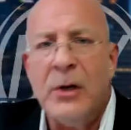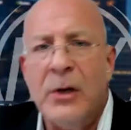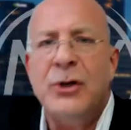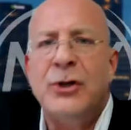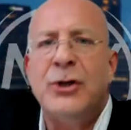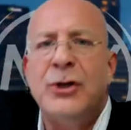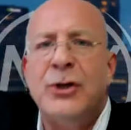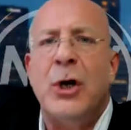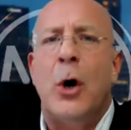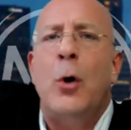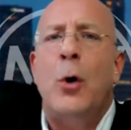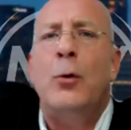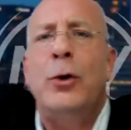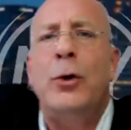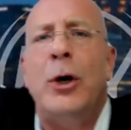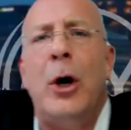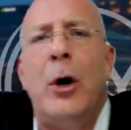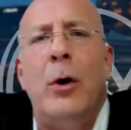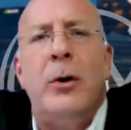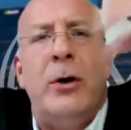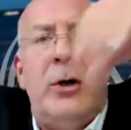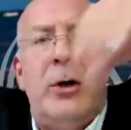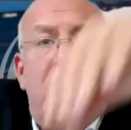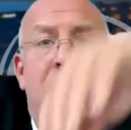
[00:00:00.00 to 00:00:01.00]
So, you
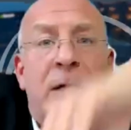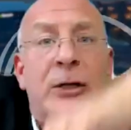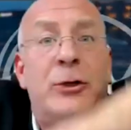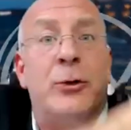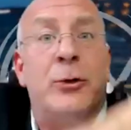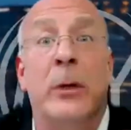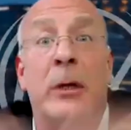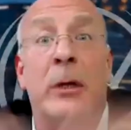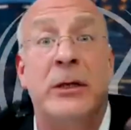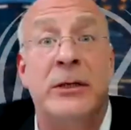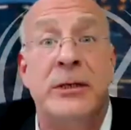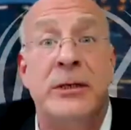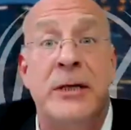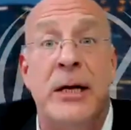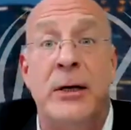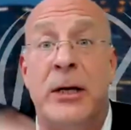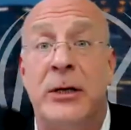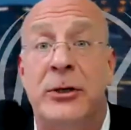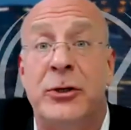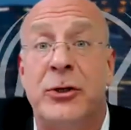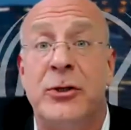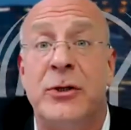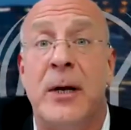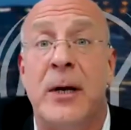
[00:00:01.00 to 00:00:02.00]
know, you got your real estate, you
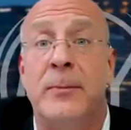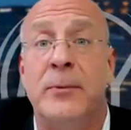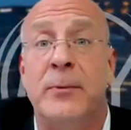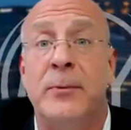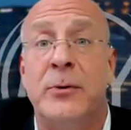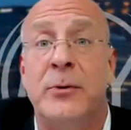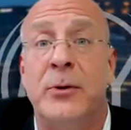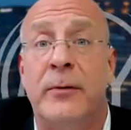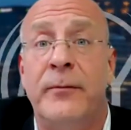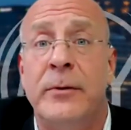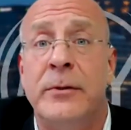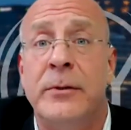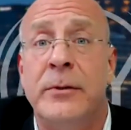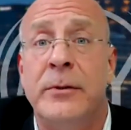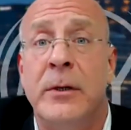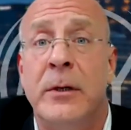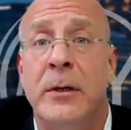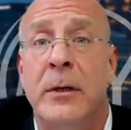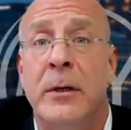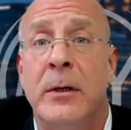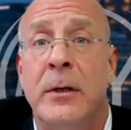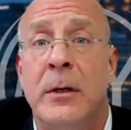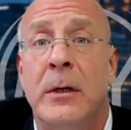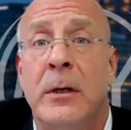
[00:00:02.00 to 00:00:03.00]
got your subsurface,
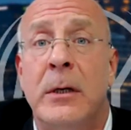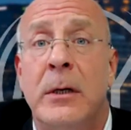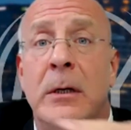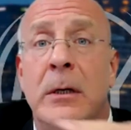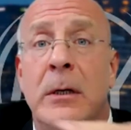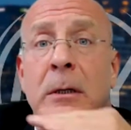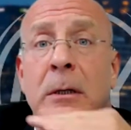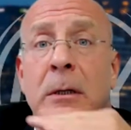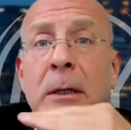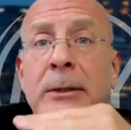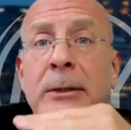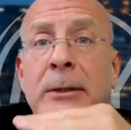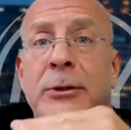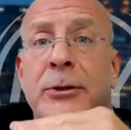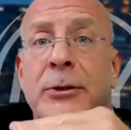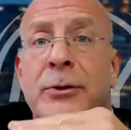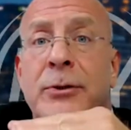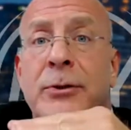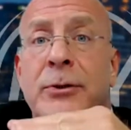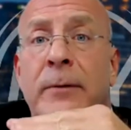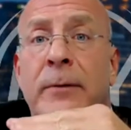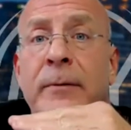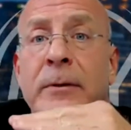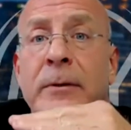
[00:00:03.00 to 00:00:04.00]
got your
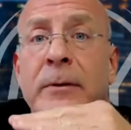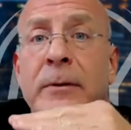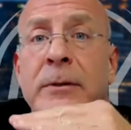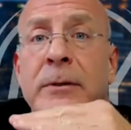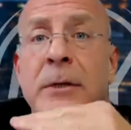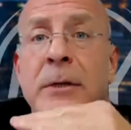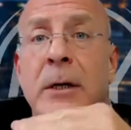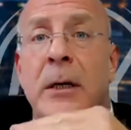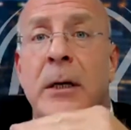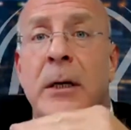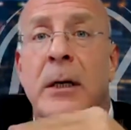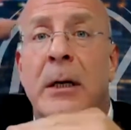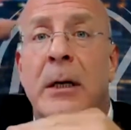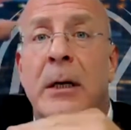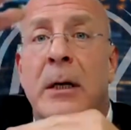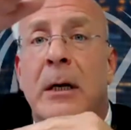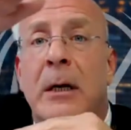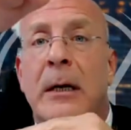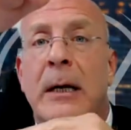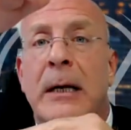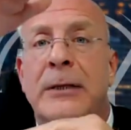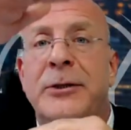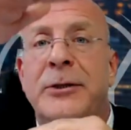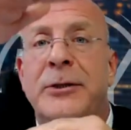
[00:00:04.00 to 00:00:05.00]
surface,
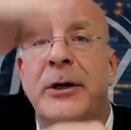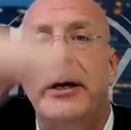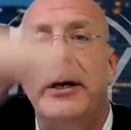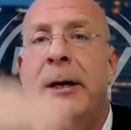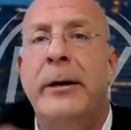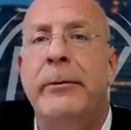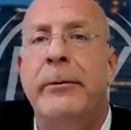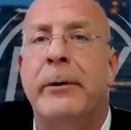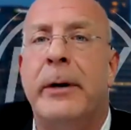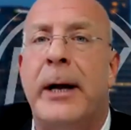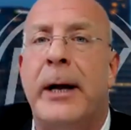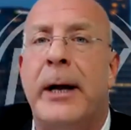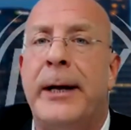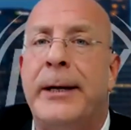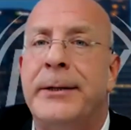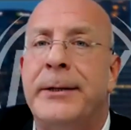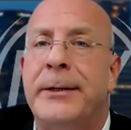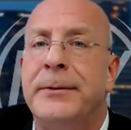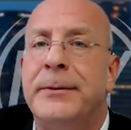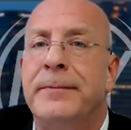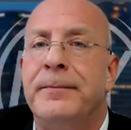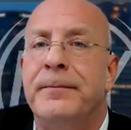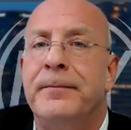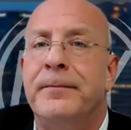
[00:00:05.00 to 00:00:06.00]
got your air
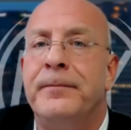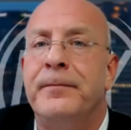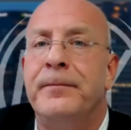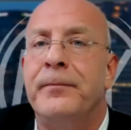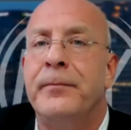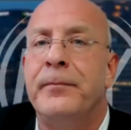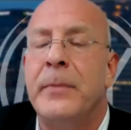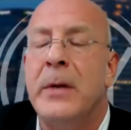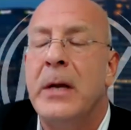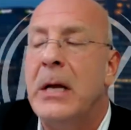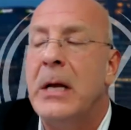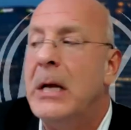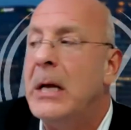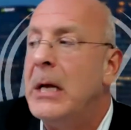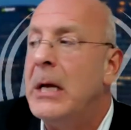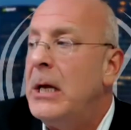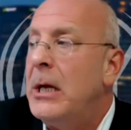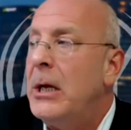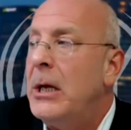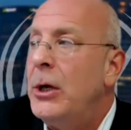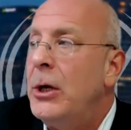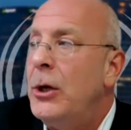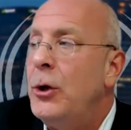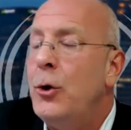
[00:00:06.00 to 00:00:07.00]
rights.
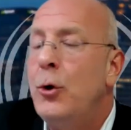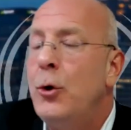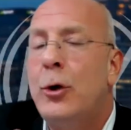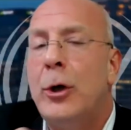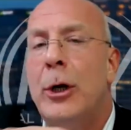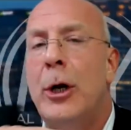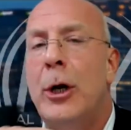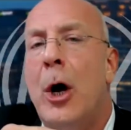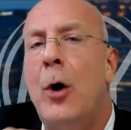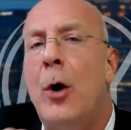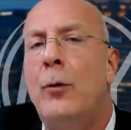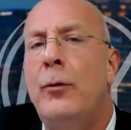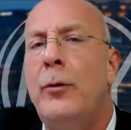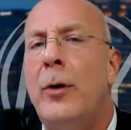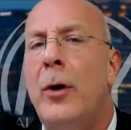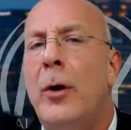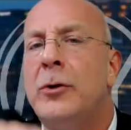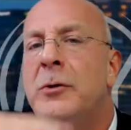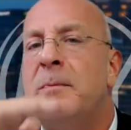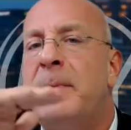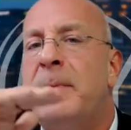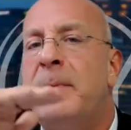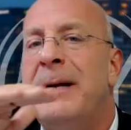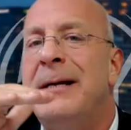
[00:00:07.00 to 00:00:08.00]
You can own
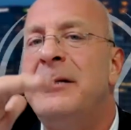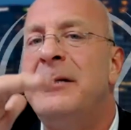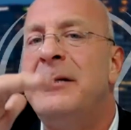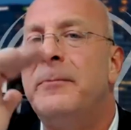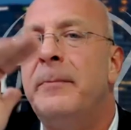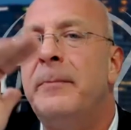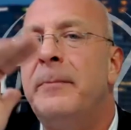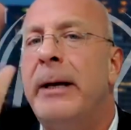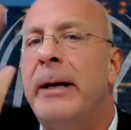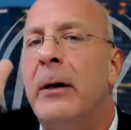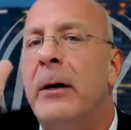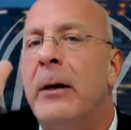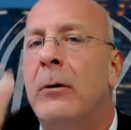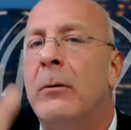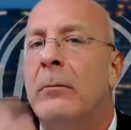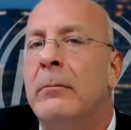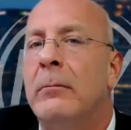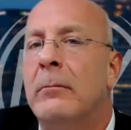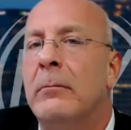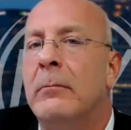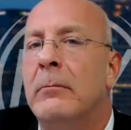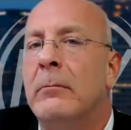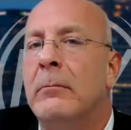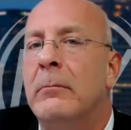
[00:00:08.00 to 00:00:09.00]
those piecemeal.
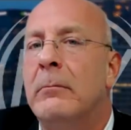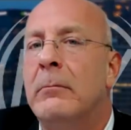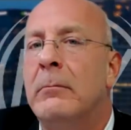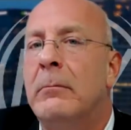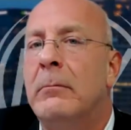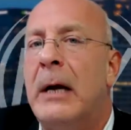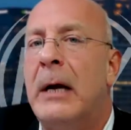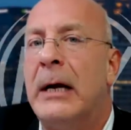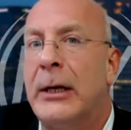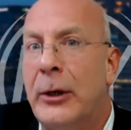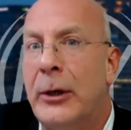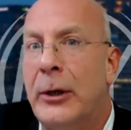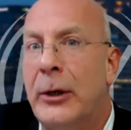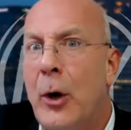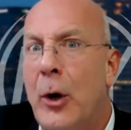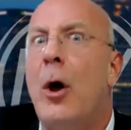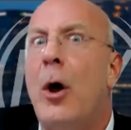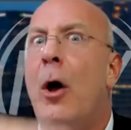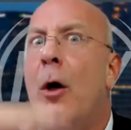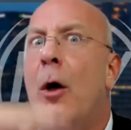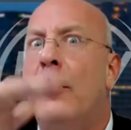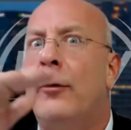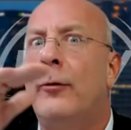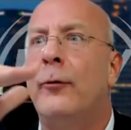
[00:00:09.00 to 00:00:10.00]
I can own
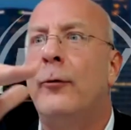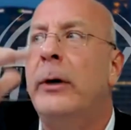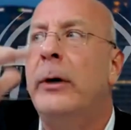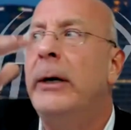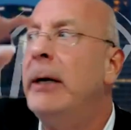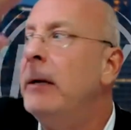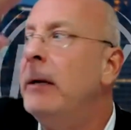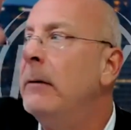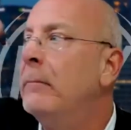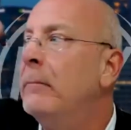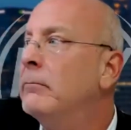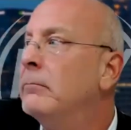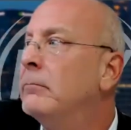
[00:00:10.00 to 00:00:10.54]
all three,